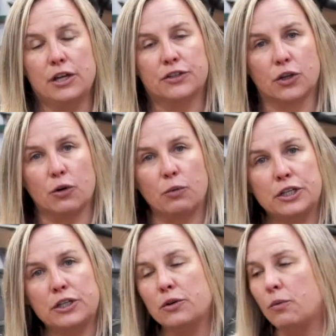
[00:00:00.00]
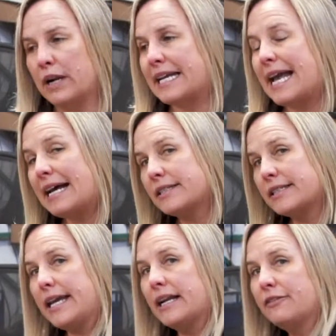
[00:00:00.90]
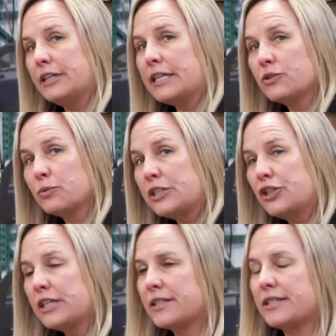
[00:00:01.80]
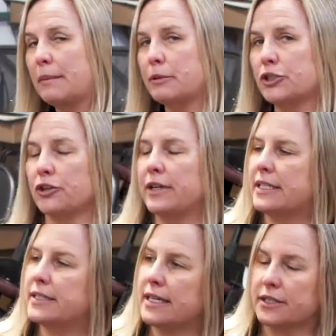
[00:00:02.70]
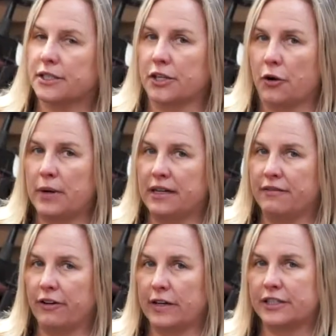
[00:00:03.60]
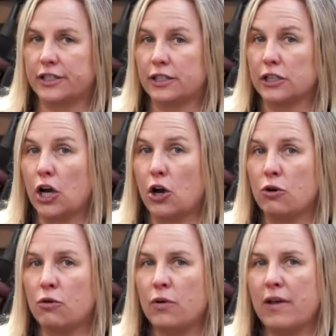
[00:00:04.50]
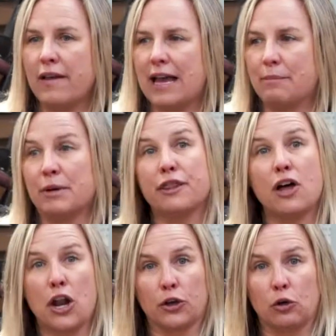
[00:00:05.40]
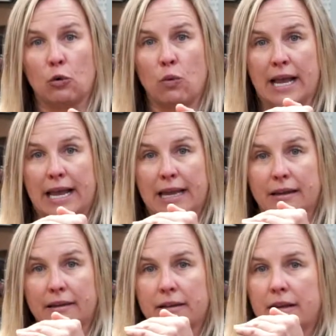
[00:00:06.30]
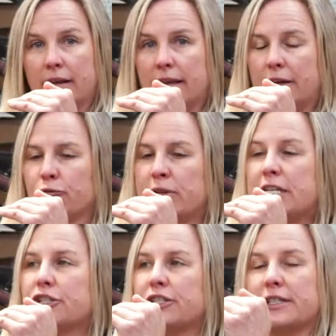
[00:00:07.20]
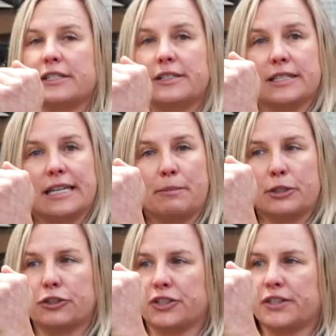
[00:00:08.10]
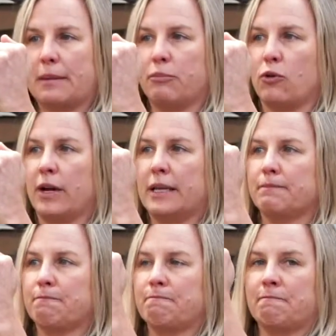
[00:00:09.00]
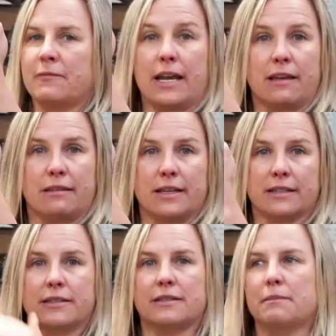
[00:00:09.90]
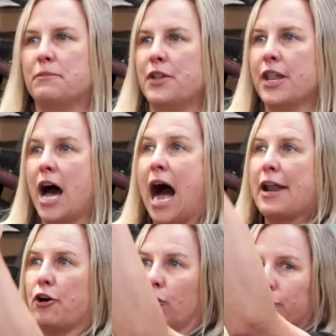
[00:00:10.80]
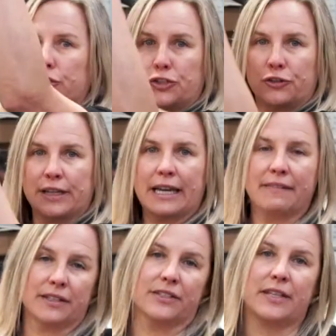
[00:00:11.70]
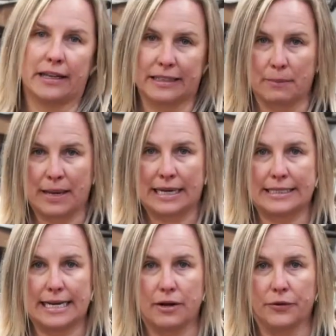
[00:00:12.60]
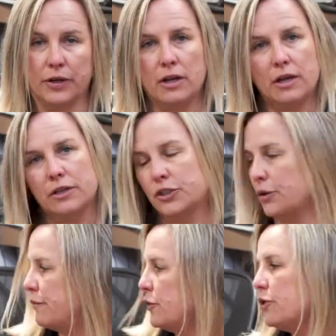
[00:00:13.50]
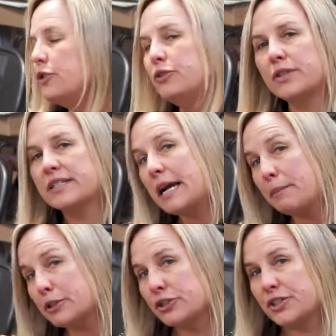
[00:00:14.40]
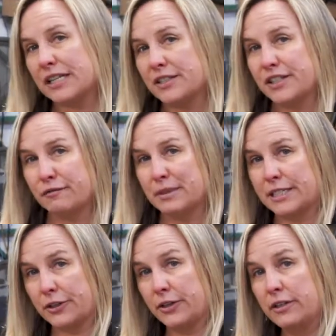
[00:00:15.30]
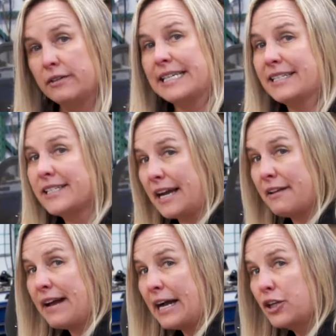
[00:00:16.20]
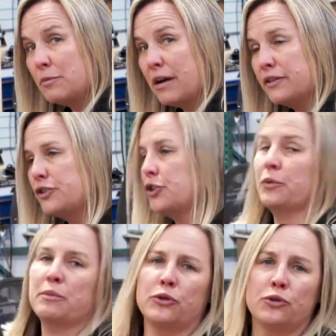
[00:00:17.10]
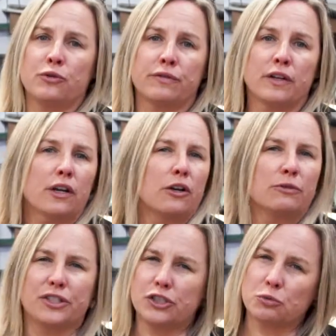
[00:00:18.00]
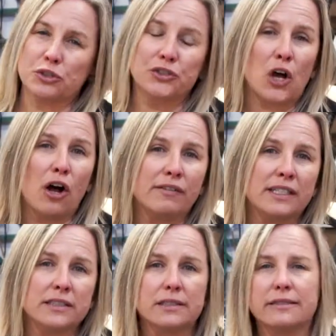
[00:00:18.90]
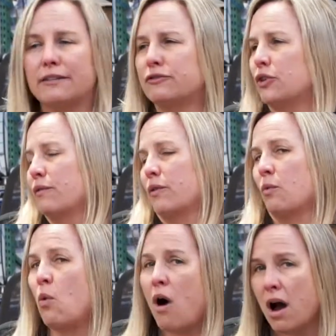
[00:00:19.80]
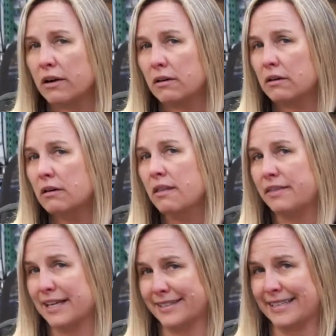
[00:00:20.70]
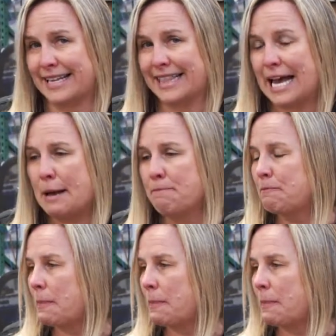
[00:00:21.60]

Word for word: So when, when a cascade oven is reaching its temperature, it does so in a very slow and methodical way. It reaches the, the temperature set point like this, not overshooting and then settling back down. So if you're using temperature sensitive material inside a vacuum oven to remove residual solvents, leftover water, things like that,